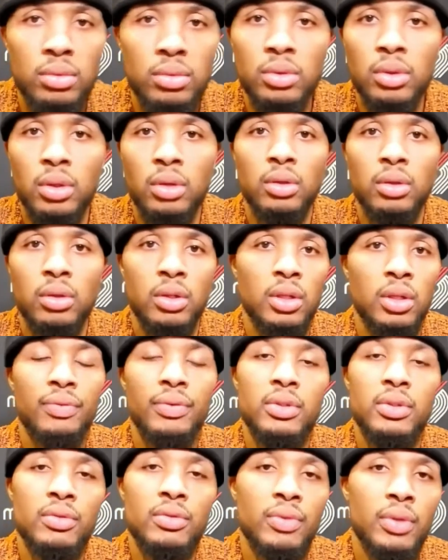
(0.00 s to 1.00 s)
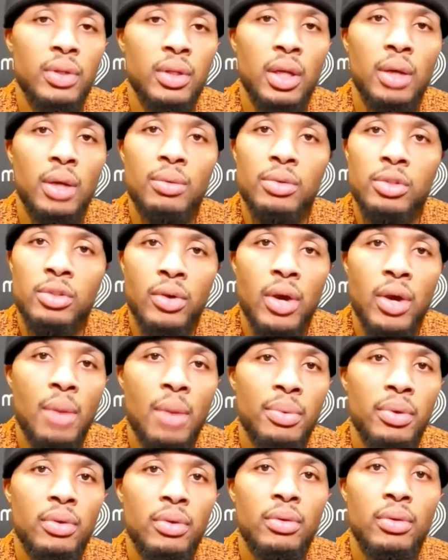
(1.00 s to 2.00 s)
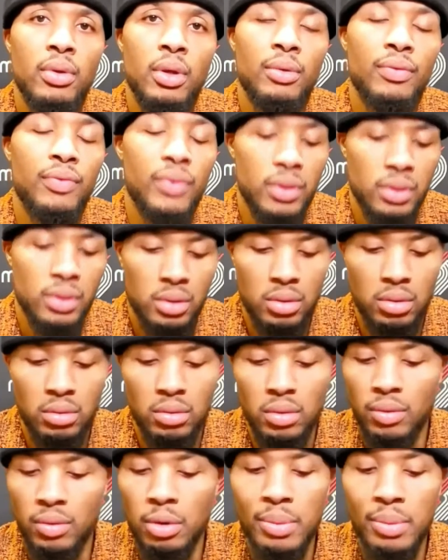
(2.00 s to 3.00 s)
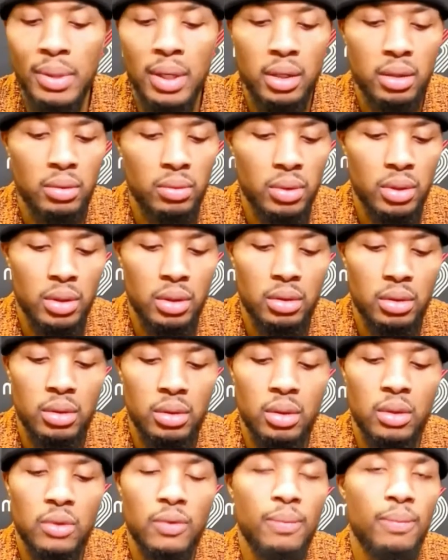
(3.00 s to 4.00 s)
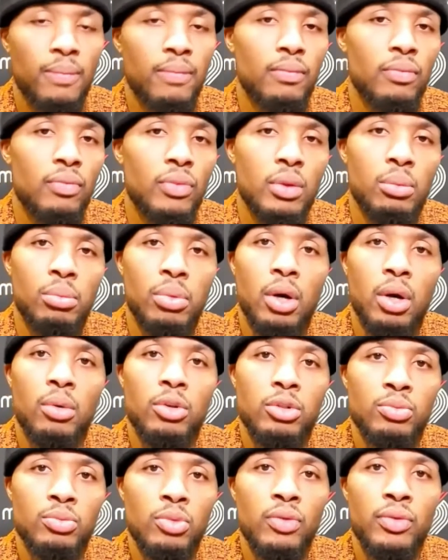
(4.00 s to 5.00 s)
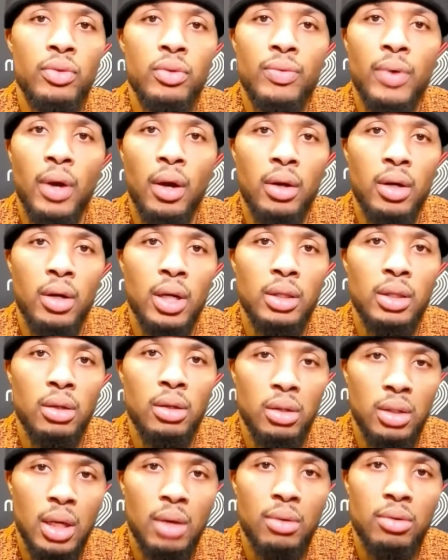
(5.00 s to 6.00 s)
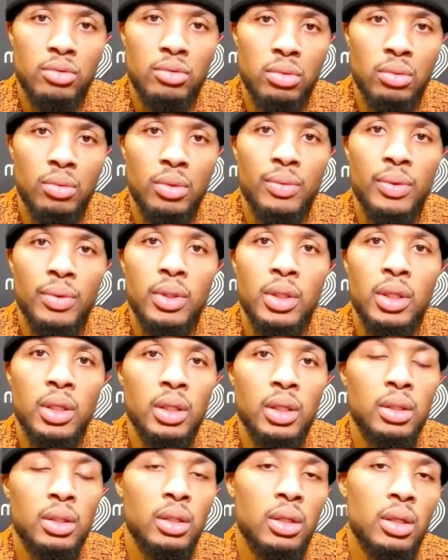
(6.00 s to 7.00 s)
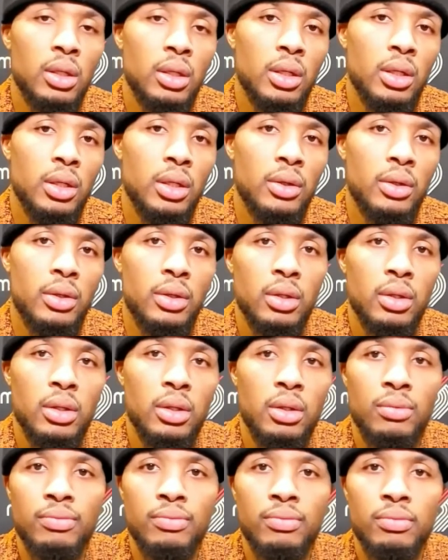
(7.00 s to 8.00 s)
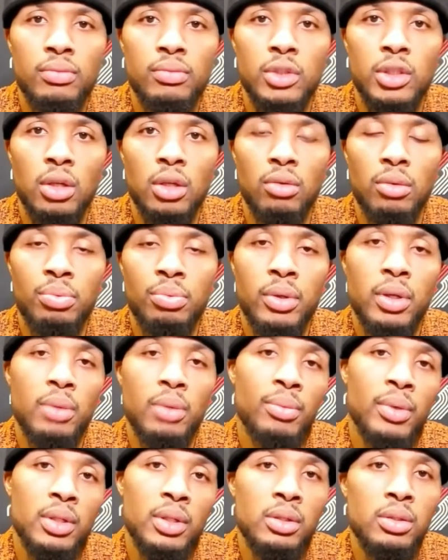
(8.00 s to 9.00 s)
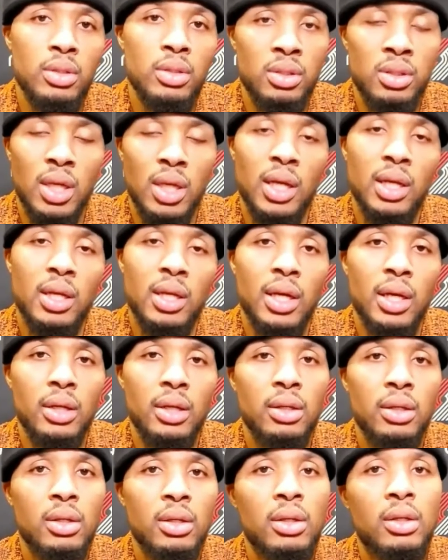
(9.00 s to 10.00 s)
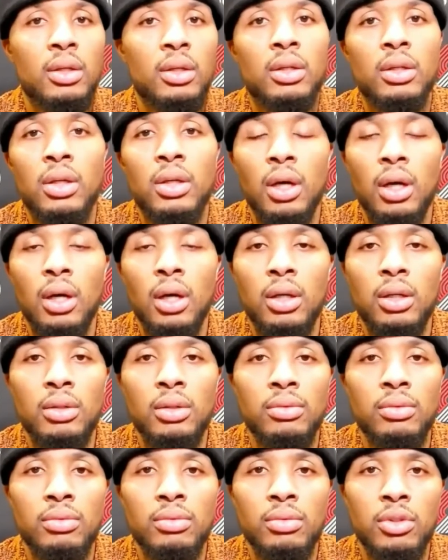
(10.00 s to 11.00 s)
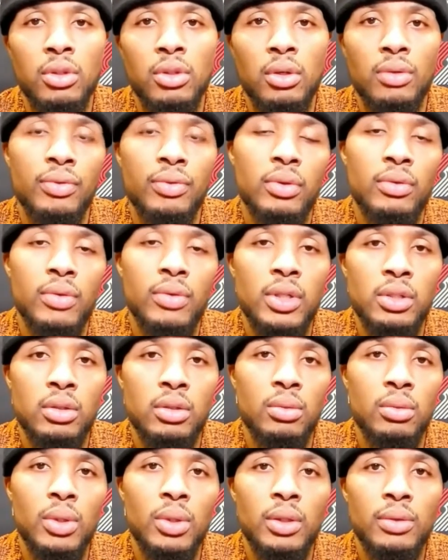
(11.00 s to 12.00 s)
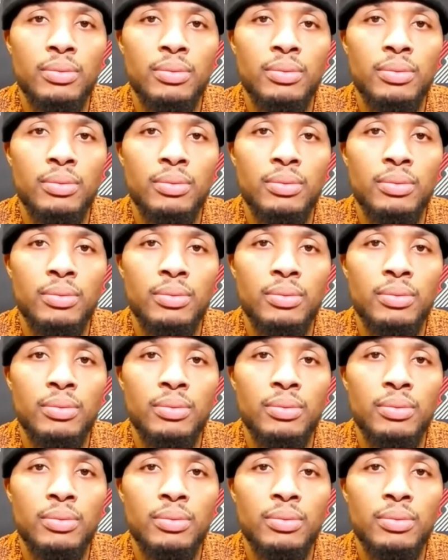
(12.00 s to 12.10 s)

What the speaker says: You know, on the defensive end, they were scrappy, they were physical, we rebounded well. The ball was moving around, and I thought that was when we really kicked it in gear, and you know, we pretty much sustained that you know, for the rest of the way.